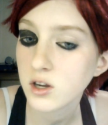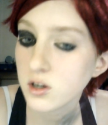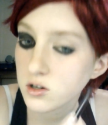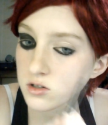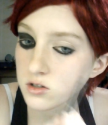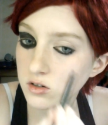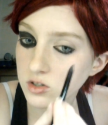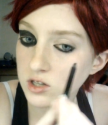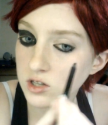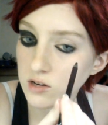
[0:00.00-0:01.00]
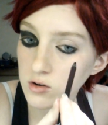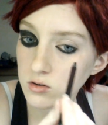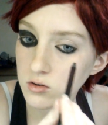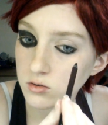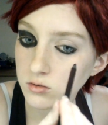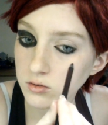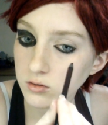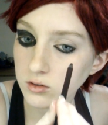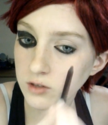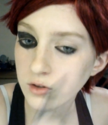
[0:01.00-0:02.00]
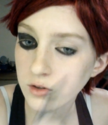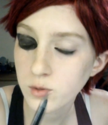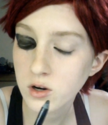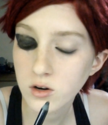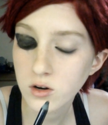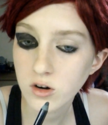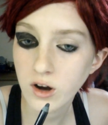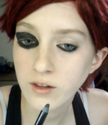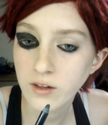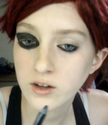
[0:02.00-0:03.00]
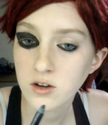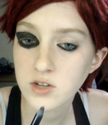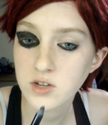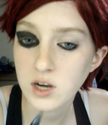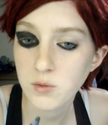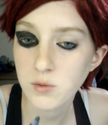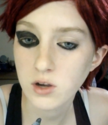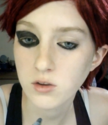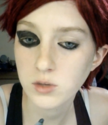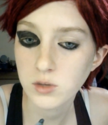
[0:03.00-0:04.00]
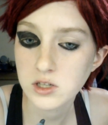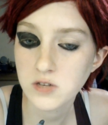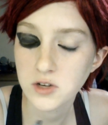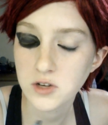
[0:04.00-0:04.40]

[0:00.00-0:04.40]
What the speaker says: So just kind of go, if you put on eyeliner all the time, then it'll be easy for you.